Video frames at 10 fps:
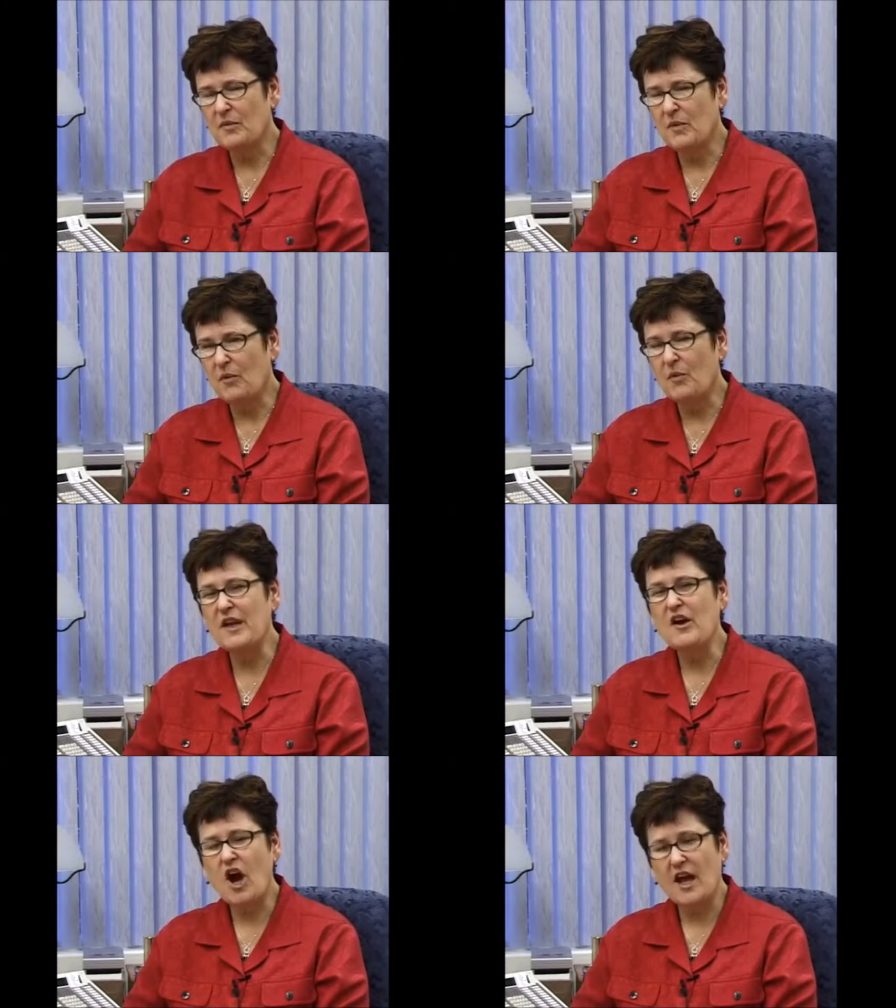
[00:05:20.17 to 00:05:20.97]
what
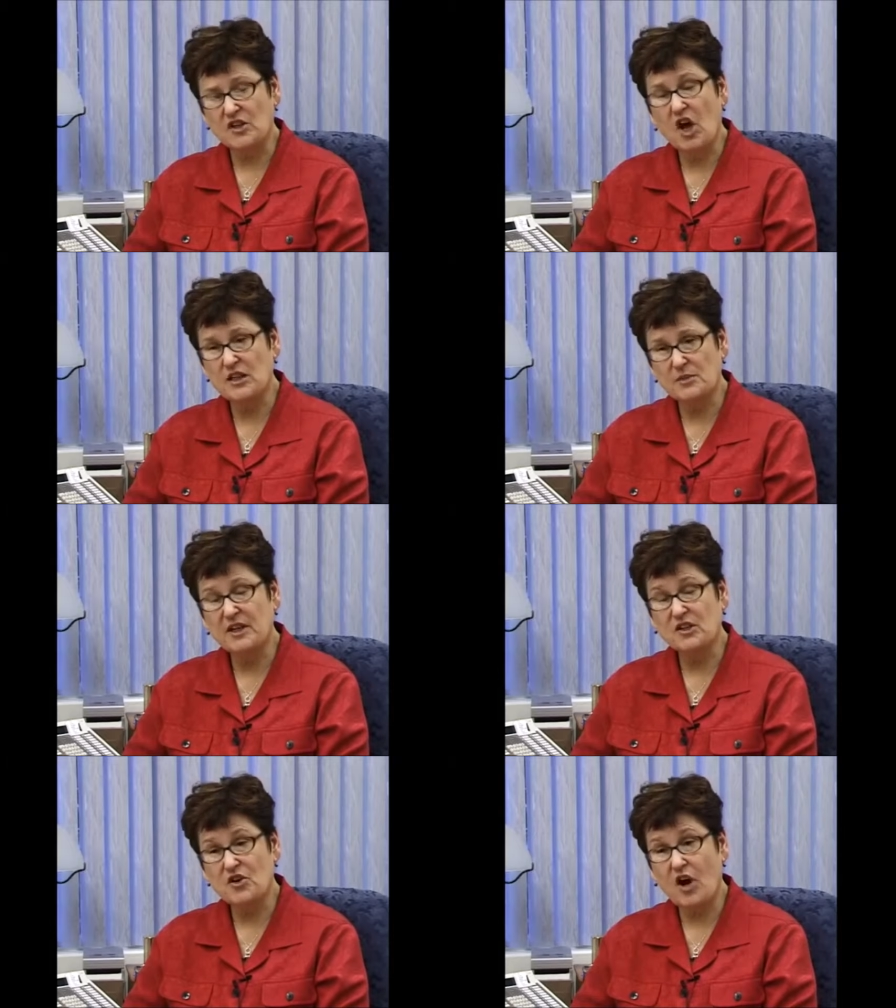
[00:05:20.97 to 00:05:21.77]
we as
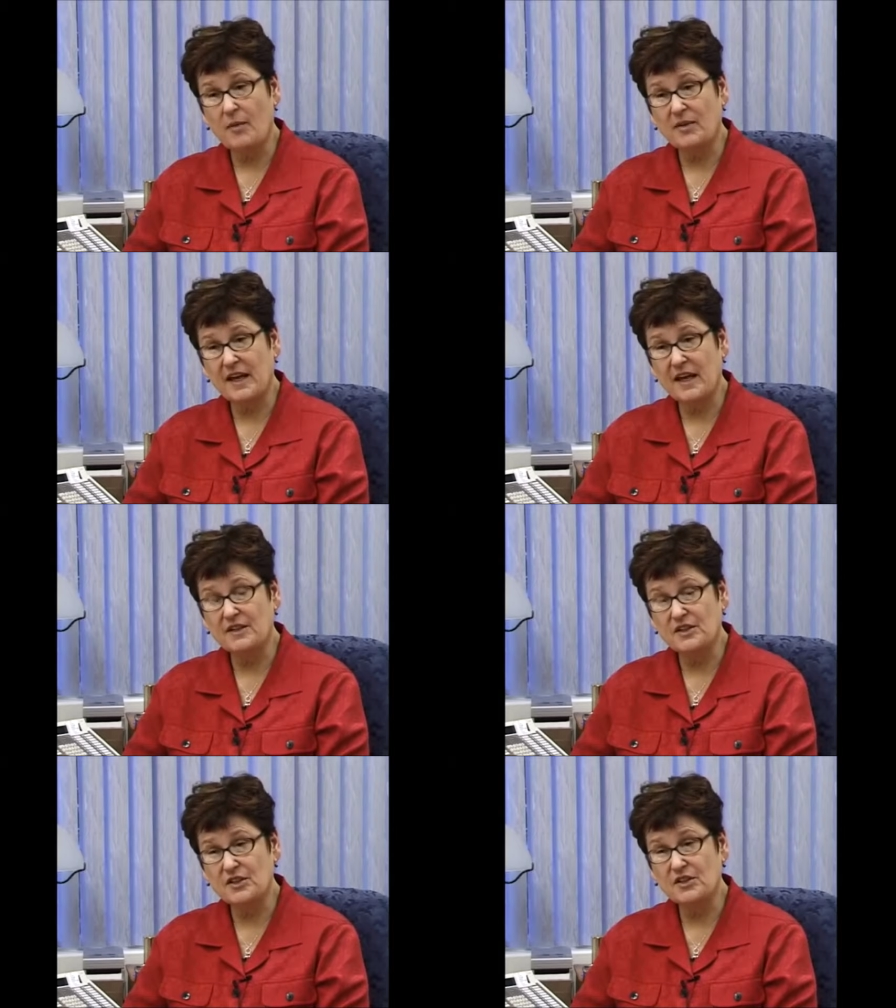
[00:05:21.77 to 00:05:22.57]
hospitals are
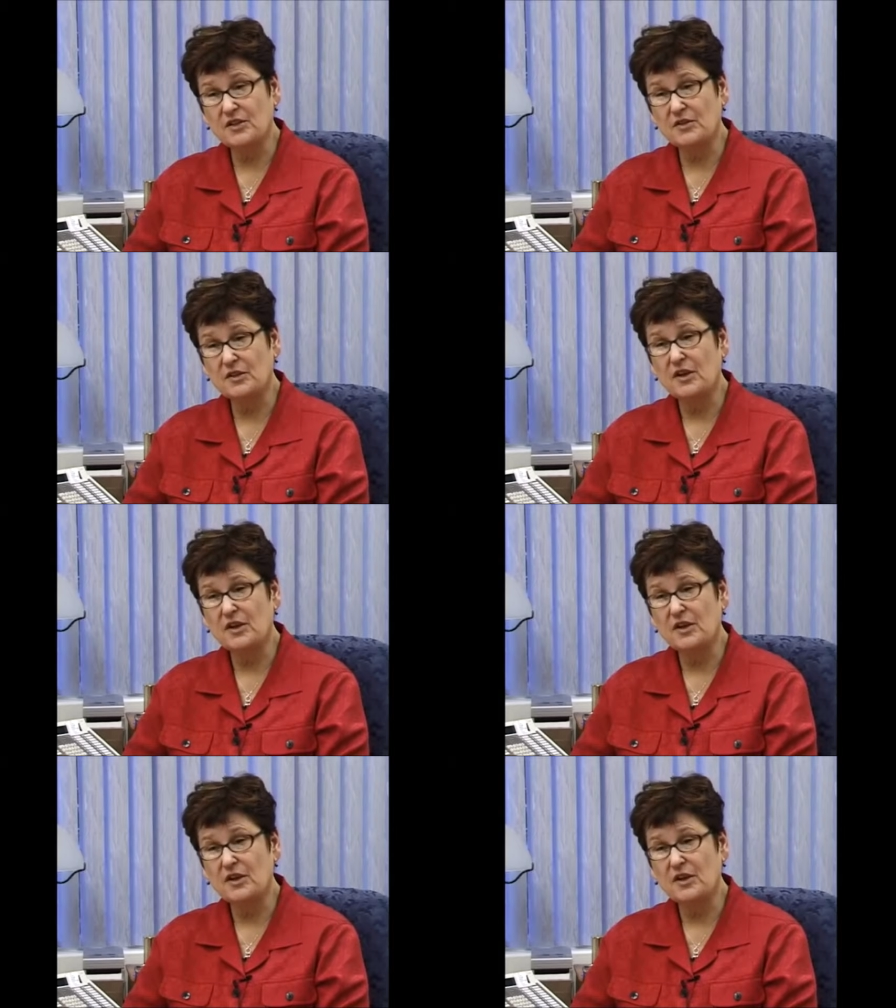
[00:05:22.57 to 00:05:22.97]
obligated to do